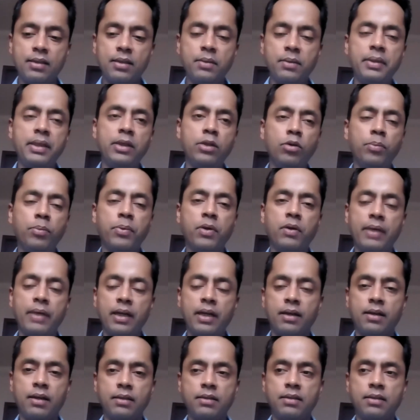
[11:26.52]
So we do
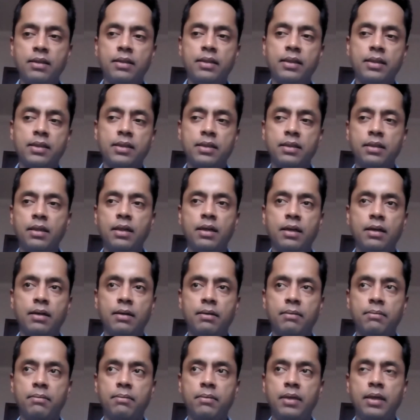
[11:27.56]
provide a consultation.
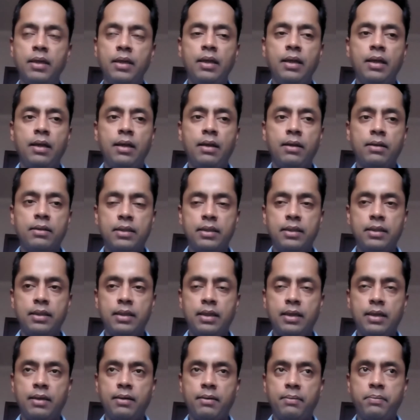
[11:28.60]
See,
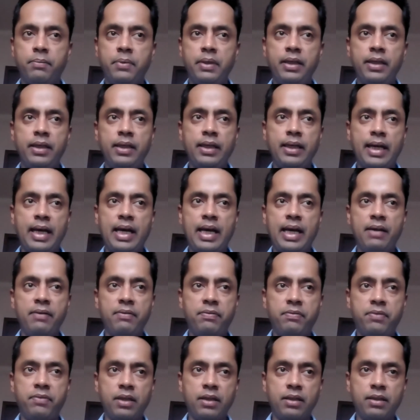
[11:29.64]
we have
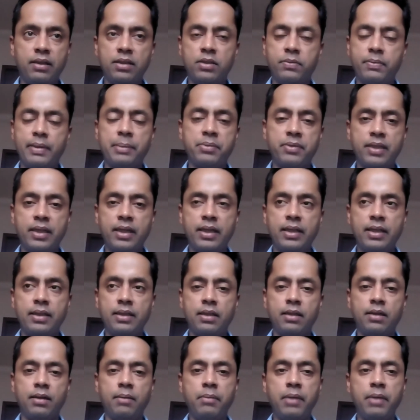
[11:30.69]
this website,
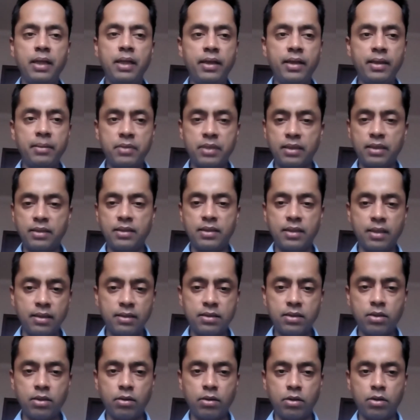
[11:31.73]

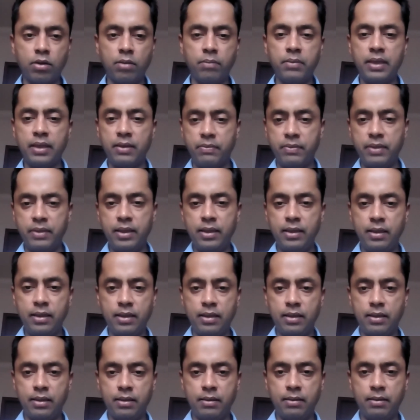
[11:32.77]
millenniumconsults.com, that we
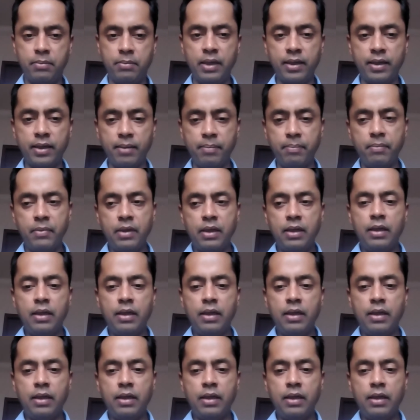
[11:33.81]
built up.